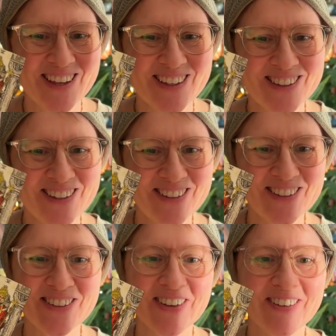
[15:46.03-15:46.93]
There you
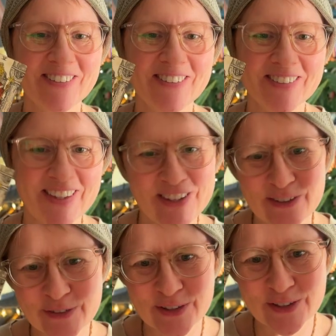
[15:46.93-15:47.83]
go. Thank you
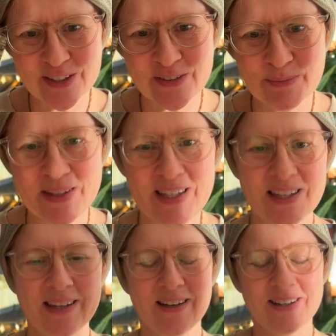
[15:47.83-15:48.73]
for learning with
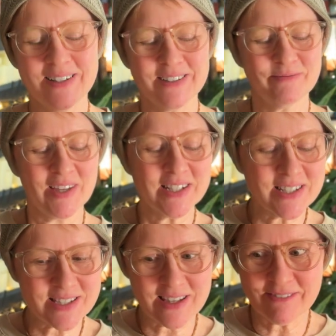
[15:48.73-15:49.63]
me. I
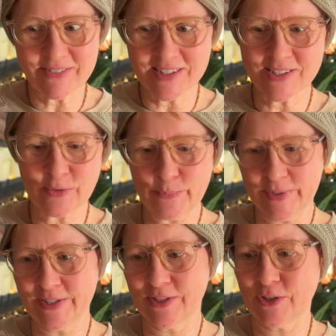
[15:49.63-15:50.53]
just love this so
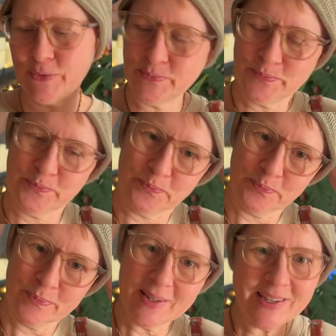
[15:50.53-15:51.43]
much.
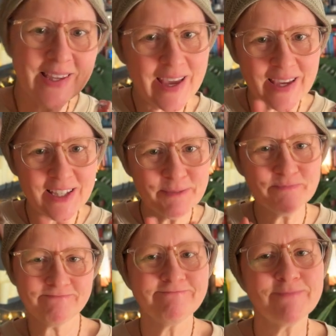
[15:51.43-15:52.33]
Yay.
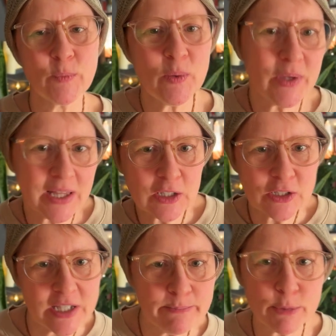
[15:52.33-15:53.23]
We went a little
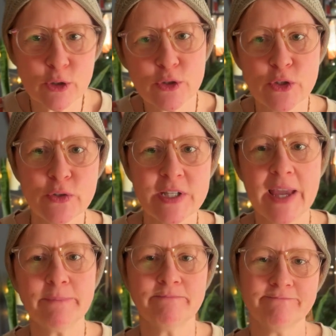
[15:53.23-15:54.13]
deeper
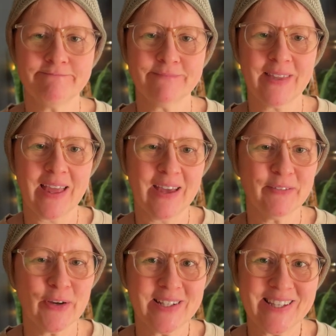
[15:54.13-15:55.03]
today. Have a
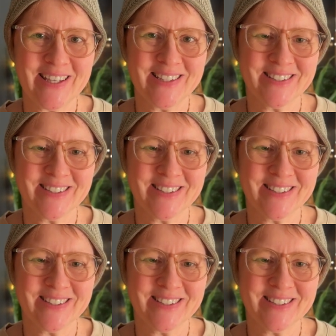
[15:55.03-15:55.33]
great day.